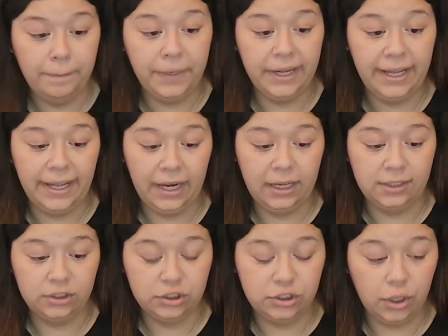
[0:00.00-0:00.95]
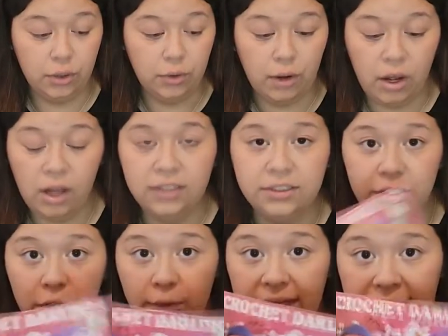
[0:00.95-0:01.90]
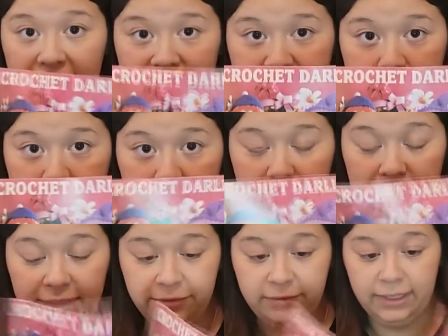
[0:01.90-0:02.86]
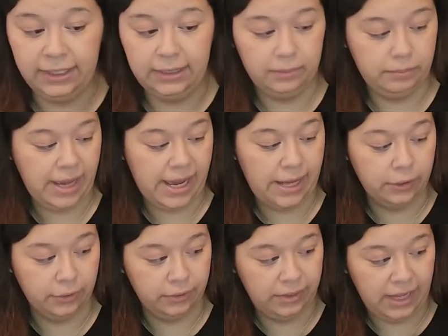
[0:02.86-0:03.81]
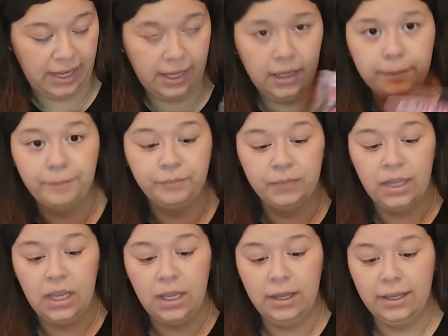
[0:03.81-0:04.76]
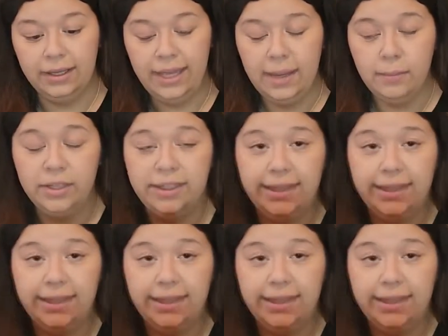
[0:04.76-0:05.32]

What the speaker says: But so also in this leaflet pattern thing came with